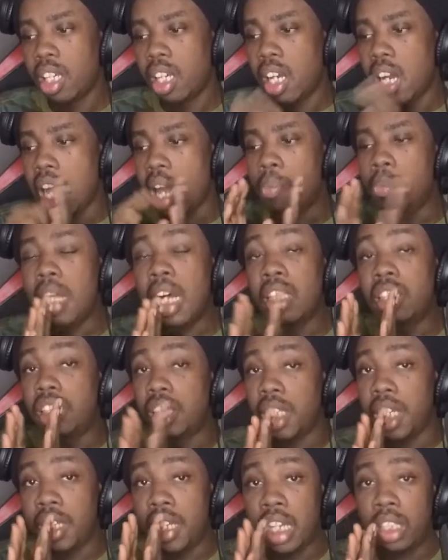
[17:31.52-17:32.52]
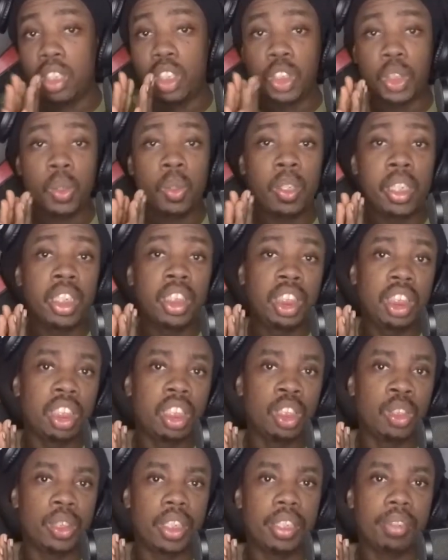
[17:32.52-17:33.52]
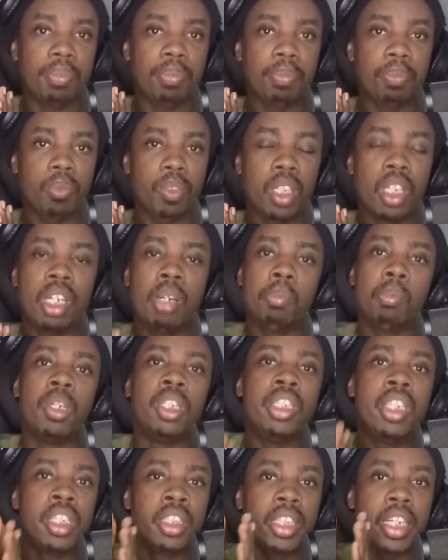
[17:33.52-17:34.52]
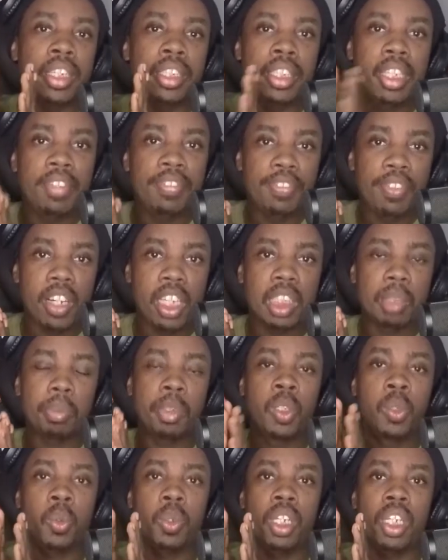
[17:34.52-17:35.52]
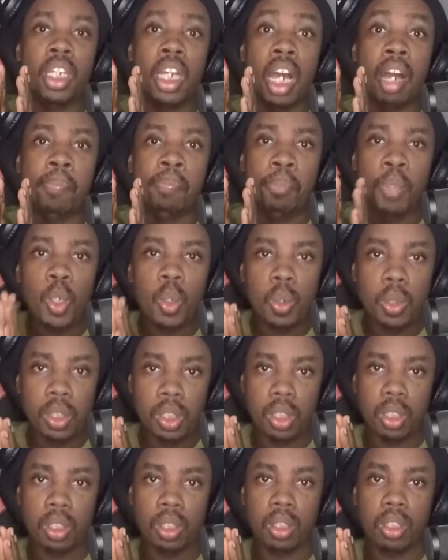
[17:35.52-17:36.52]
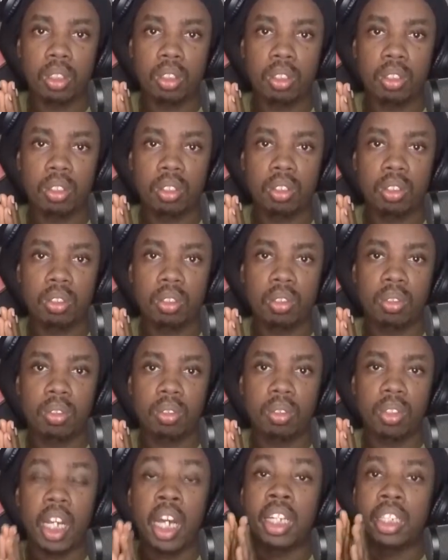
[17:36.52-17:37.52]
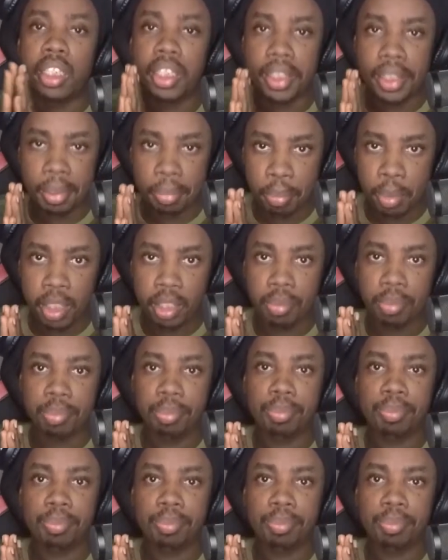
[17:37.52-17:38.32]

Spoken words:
I'm not saying not to school your children, but there's a difference between abuse and discipline,